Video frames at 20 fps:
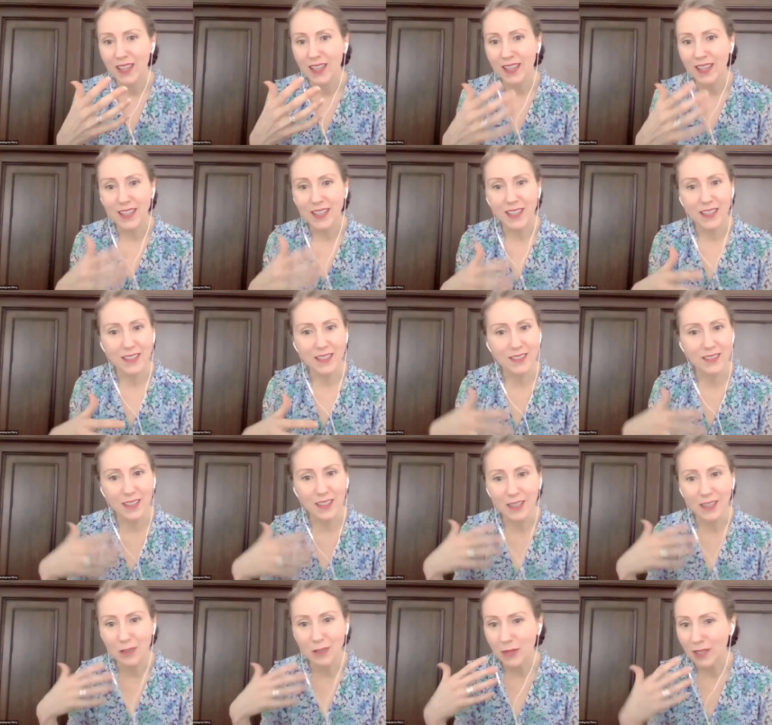he's
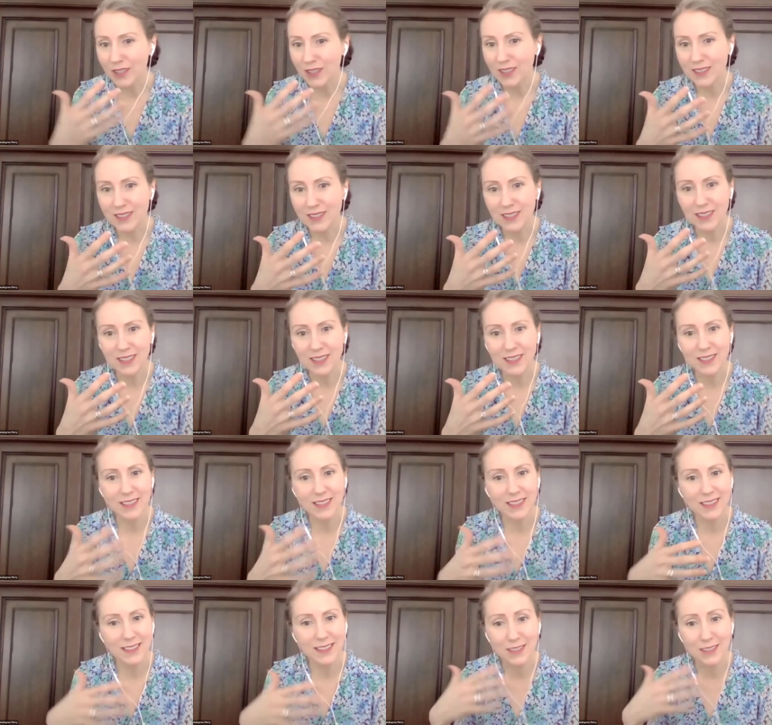an American
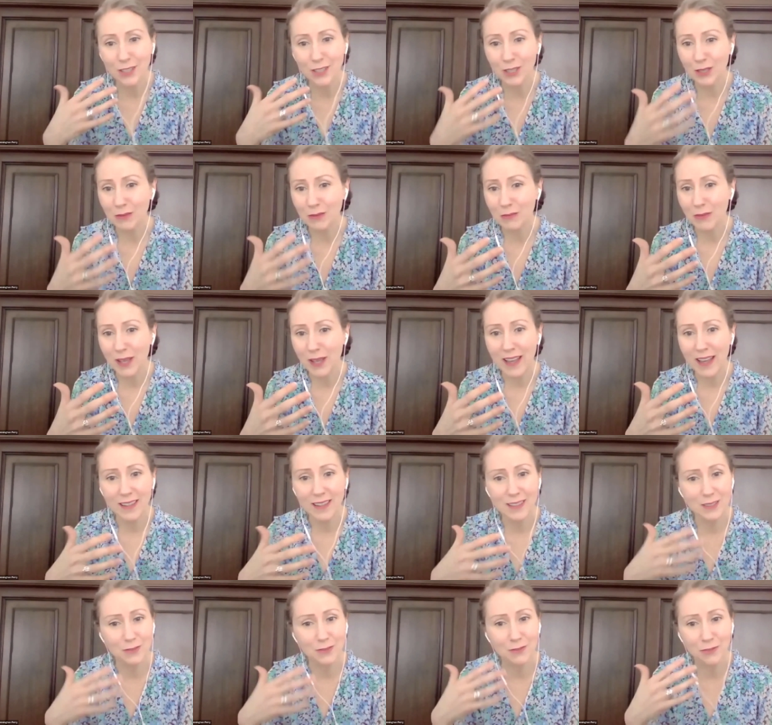citizen. He's a good man.
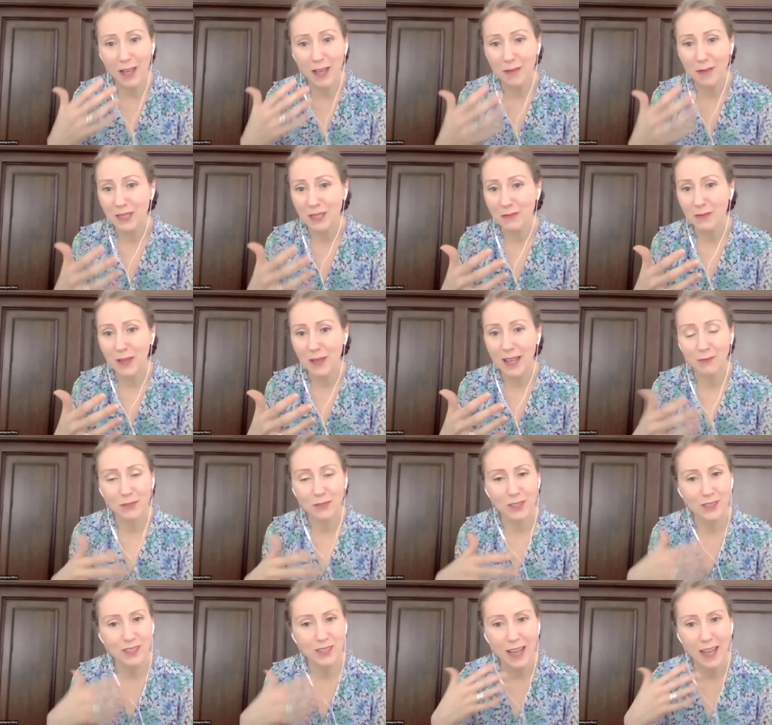He's a family man.
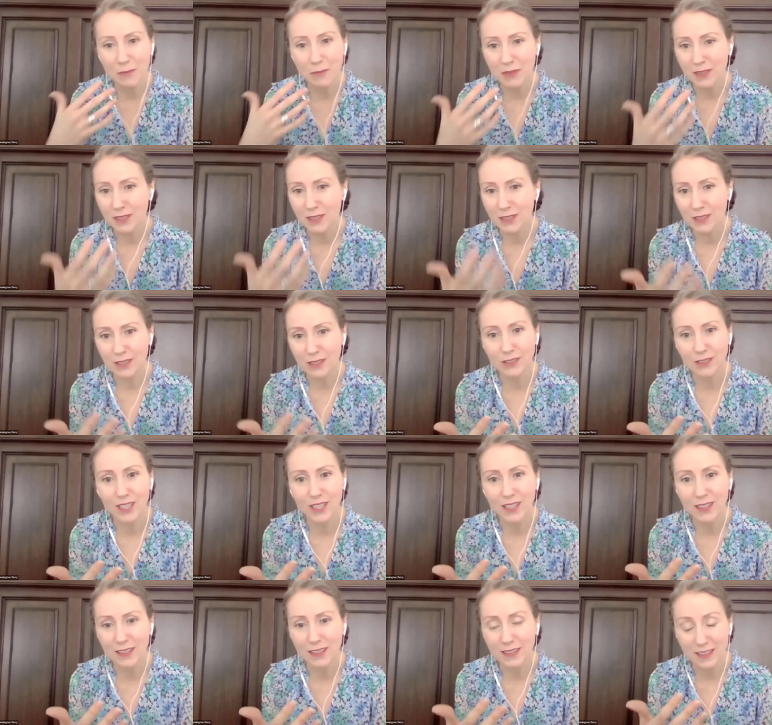We just happen
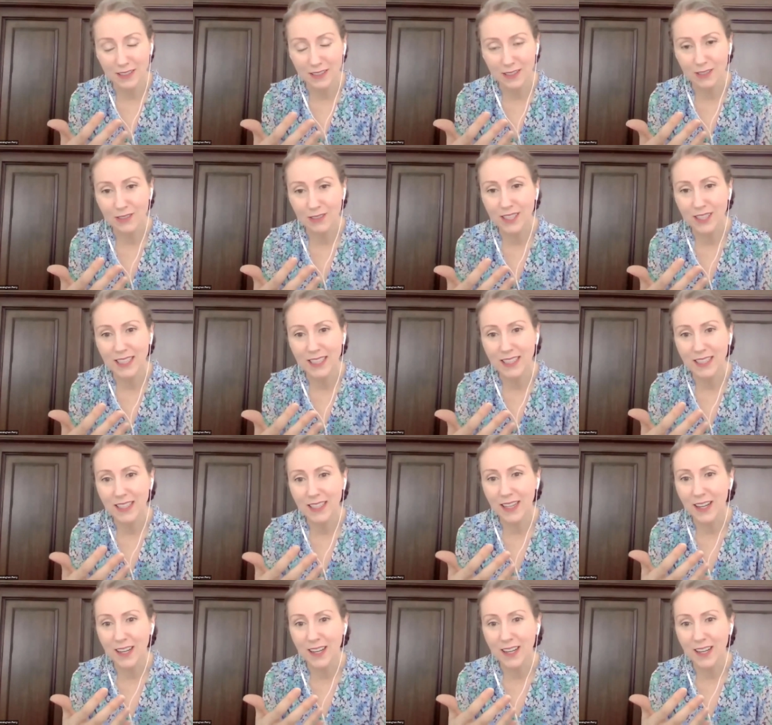to disagree